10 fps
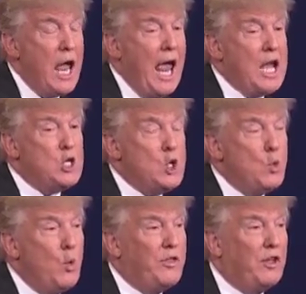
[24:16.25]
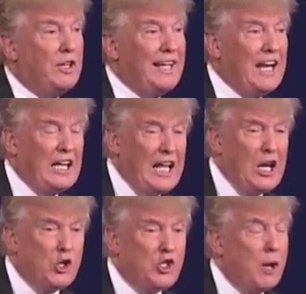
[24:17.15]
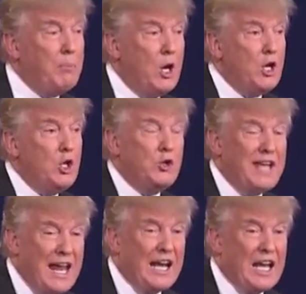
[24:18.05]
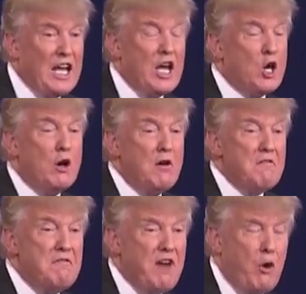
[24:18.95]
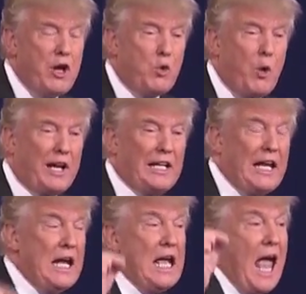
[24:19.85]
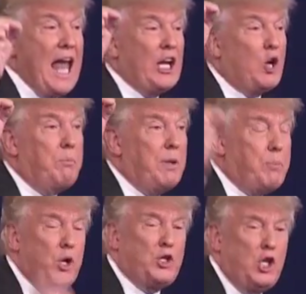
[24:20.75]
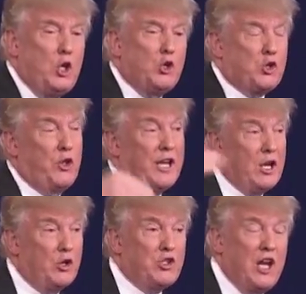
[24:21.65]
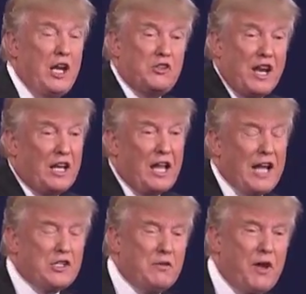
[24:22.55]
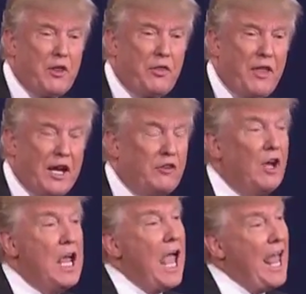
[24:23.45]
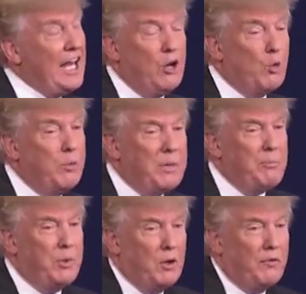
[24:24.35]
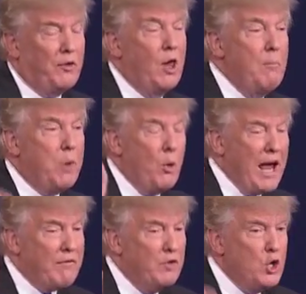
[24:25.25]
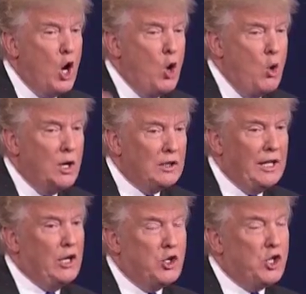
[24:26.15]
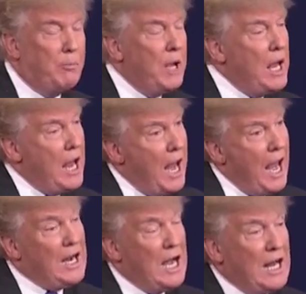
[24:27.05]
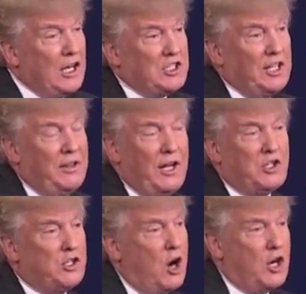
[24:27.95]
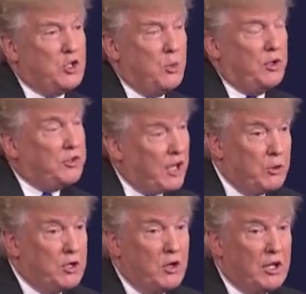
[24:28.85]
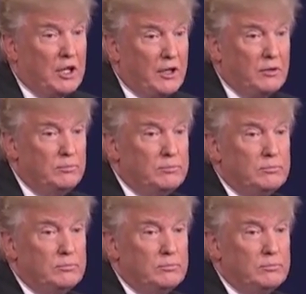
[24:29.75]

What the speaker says: And with a little leadership, you'd get it in here very quickly, and it could be put to use on the inner cities and lots of other things, and it would be beautiful. But we have no leadership. And honestly, that starts with Secretary Clinton.